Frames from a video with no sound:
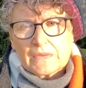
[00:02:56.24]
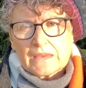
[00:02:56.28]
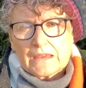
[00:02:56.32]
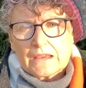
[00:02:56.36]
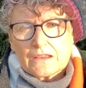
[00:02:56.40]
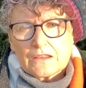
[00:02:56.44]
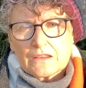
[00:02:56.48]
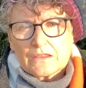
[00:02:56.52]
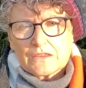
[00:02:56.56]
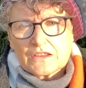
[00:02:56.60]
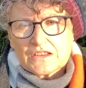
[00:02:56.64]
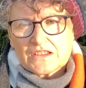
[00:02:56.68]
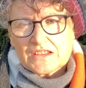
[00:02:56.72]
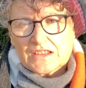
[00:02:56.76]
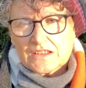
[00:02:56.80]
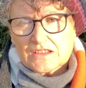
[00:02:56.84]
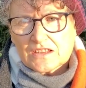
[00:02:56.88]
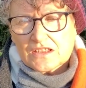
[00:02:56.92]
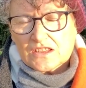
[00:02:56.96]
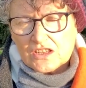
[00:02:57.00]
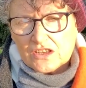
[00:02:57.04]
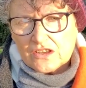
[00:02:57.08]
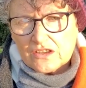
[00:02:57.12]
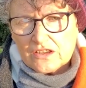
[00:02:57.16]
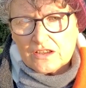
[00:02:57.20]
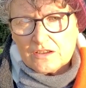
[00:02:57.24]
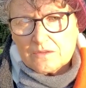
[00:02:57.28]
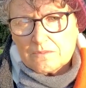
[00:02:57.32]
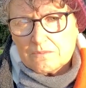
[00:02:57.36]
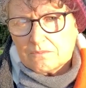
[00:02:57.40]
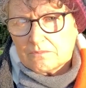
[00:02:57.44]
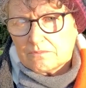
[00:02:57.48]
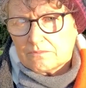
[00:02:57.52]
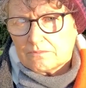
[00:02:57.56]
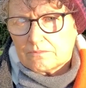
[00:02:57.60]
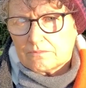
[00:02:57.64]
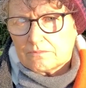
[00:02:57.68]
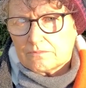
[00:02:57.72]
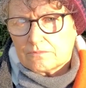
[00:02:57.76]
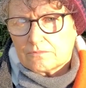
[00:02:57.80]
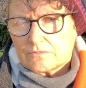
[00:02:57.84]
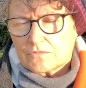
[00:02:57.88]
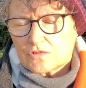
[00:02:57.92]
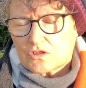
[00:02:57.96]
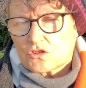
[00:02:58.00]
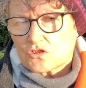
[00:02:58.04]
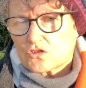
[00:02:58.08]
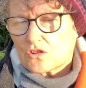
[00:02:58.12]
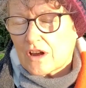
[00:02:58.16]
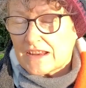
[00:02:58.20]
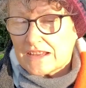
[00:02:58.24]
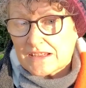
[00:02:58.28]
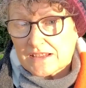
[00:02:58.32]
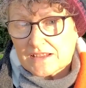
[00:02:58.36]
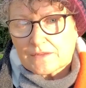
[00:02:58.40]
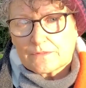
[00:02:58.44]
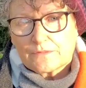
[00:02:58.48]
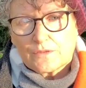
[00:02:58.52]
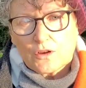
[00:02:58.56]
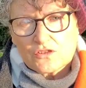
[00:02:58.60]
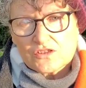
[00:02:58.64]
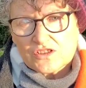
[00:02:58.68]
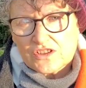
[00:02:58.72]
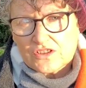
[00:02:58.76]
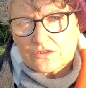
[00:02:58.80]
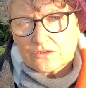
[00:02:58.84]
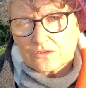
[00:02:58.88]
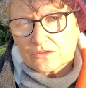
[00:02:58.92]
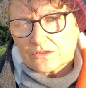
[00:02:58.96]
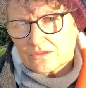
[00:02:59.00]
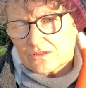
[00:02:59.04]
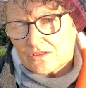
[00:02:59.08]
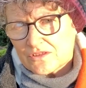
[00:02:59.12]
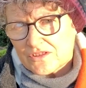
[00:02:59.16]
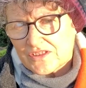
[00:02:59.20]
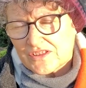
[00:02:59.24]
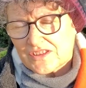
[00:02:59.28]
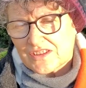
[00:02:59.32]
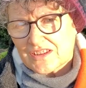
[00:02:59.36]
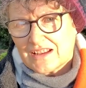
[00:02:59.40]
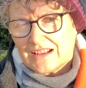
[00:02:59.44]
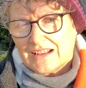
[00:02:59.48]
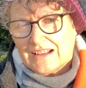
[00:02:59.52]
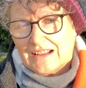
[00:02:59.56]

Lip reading: There's a term, trace fossils,